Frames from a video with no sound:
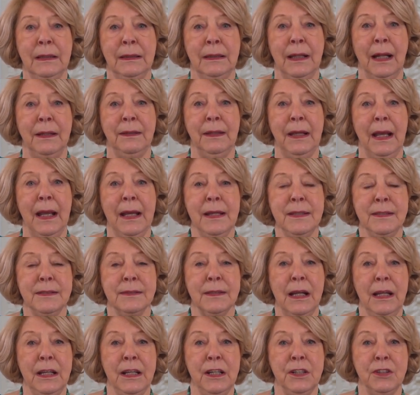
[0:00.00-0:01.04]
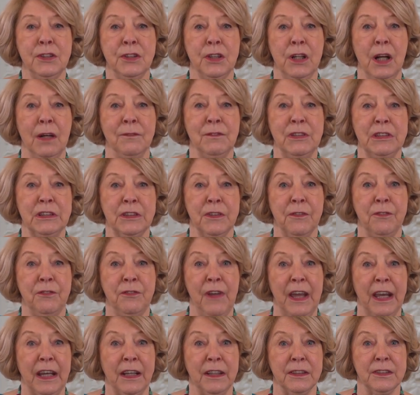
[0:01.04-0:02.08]
that the escalation of its
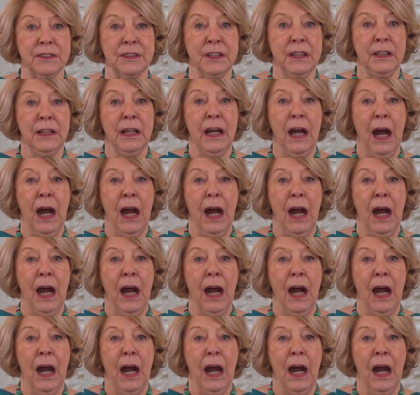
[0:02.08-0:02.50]
effects